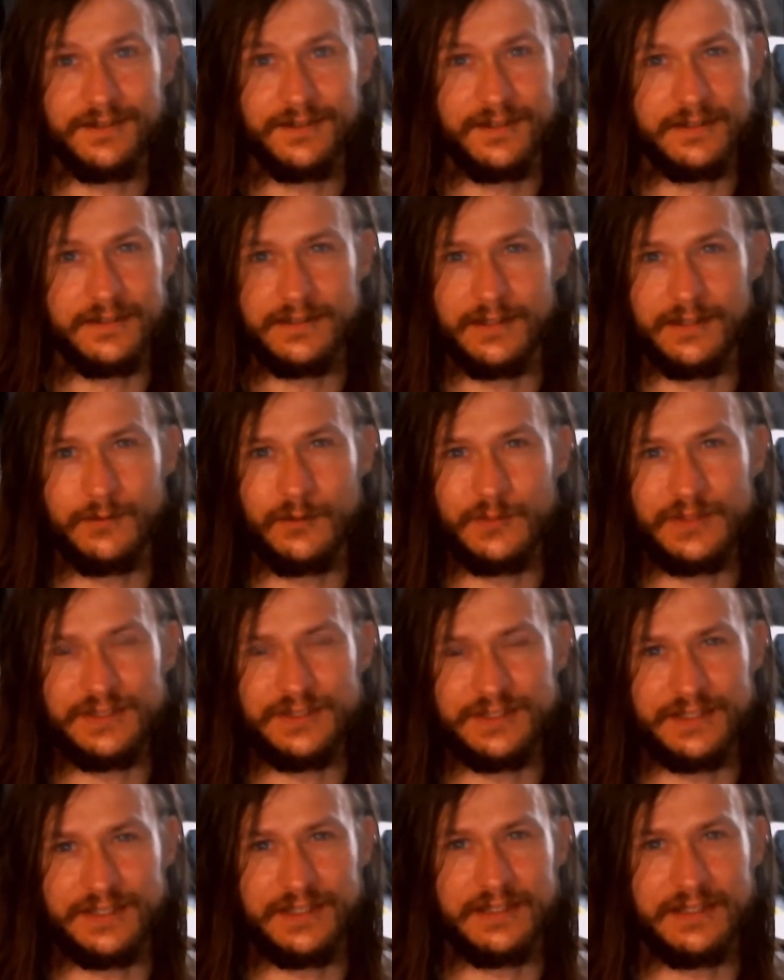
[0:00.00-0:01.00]
Like, they won't be
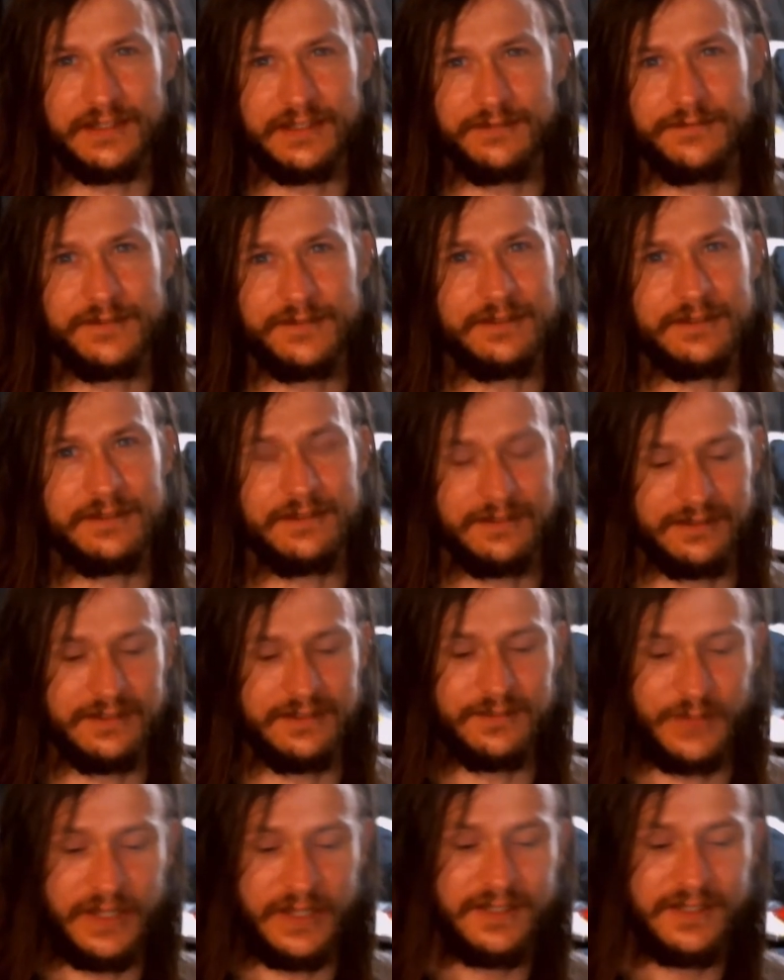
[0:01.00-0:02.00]
seeing, like, if they're, as
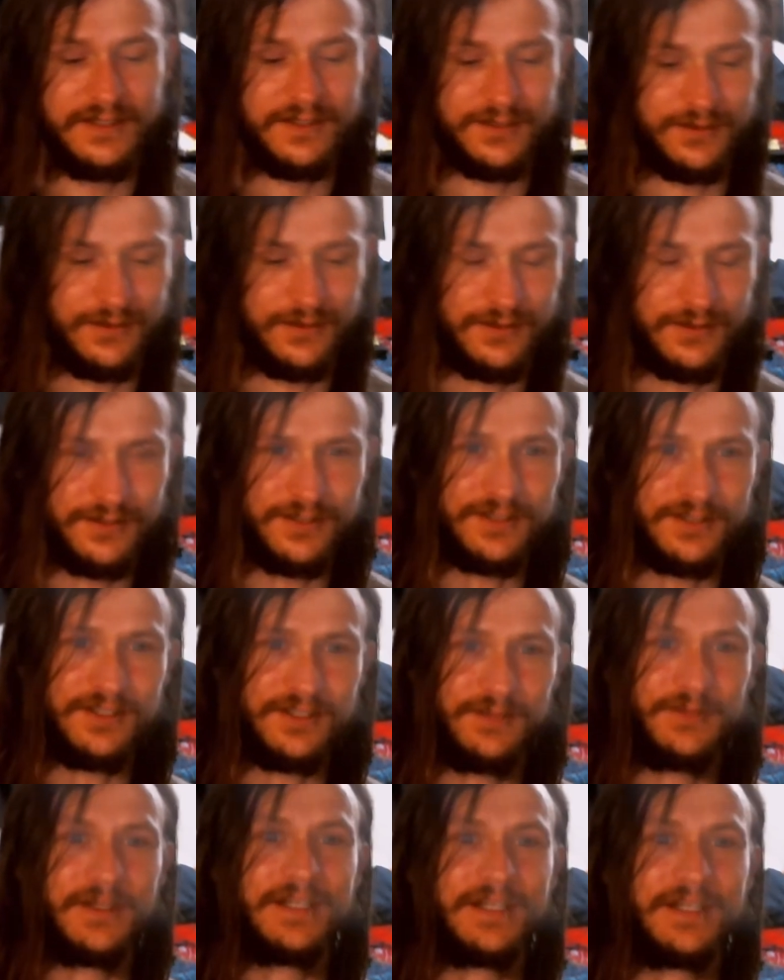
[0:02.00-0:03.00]
a Page of Swords is
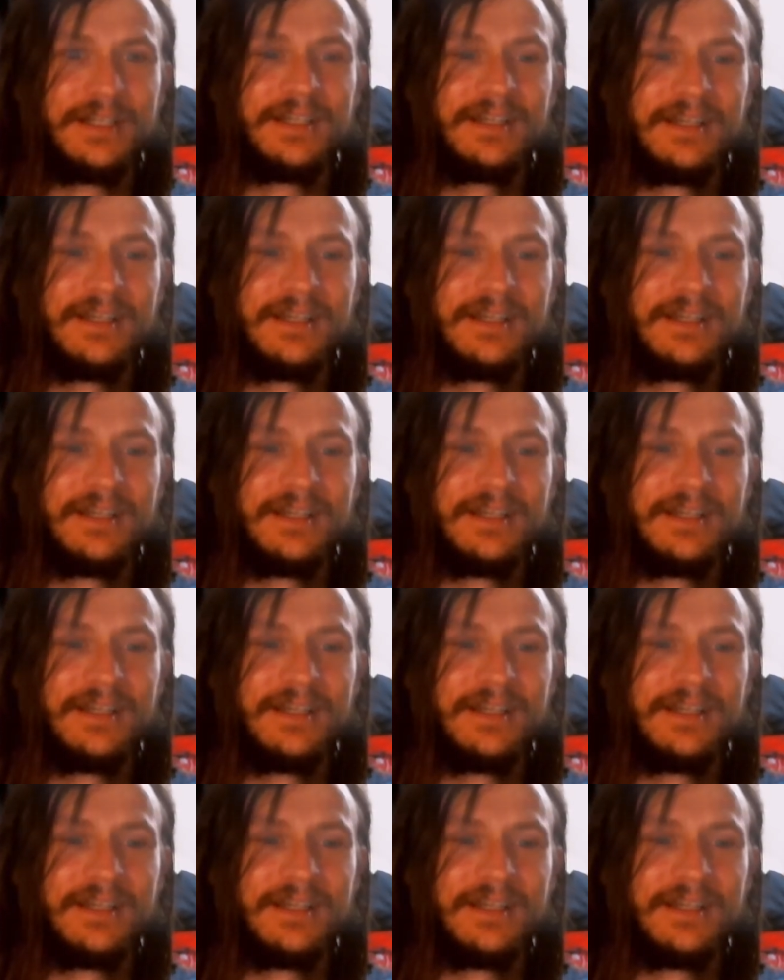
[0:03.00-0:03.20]
somebody